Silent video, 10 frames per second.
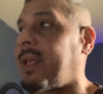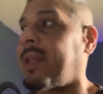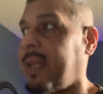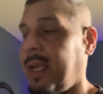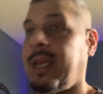
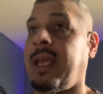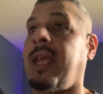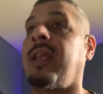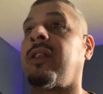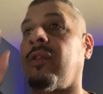It's saying
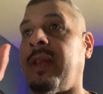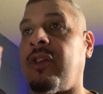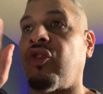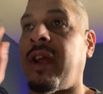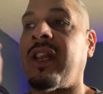there. So they're
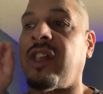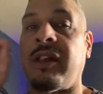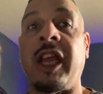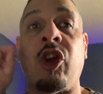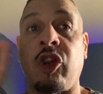trying
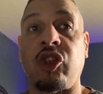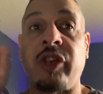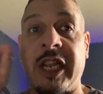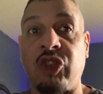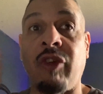
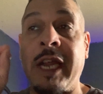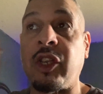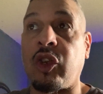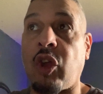to